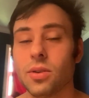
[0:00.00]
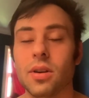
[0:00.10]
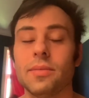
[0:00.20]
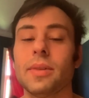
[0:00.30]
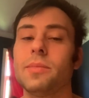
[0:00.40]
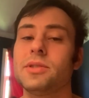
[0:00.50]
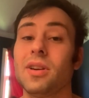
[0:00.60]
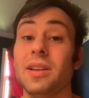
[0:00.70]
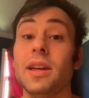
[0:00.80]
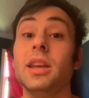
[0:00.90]
or I'm
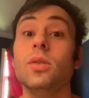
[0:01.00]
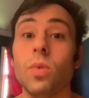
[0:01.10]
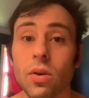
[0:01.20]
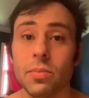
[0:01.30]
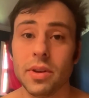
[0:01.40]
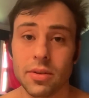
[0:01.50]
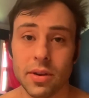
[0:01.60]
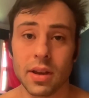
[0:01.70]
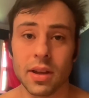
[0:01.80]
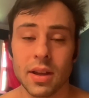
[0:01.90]
sorry, that he won't be
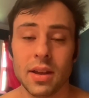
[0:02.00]
doing